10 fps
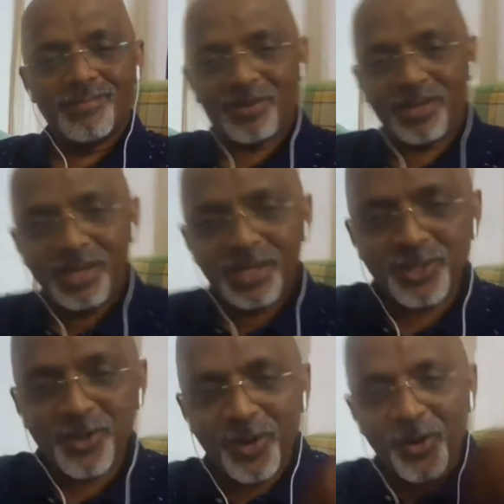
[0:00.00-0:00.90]
Okay,
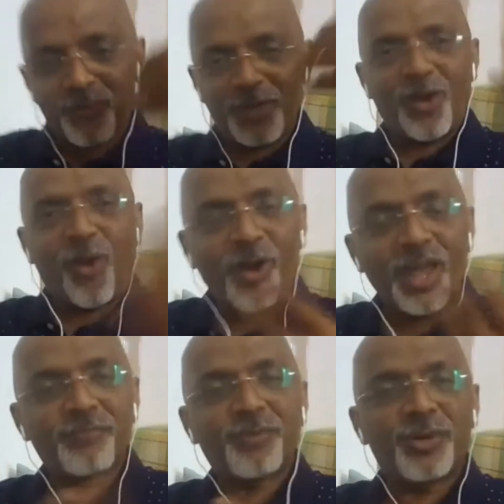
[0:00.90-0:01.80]
so we all
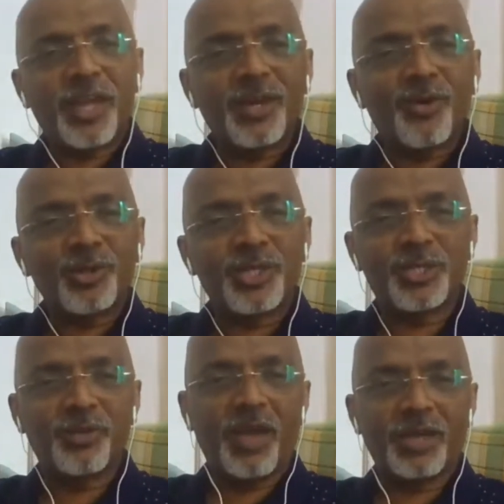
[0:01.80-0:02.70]
have to take courses
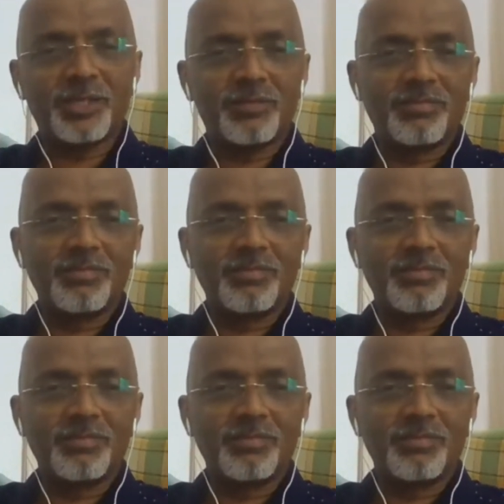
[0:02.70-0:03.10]
of action.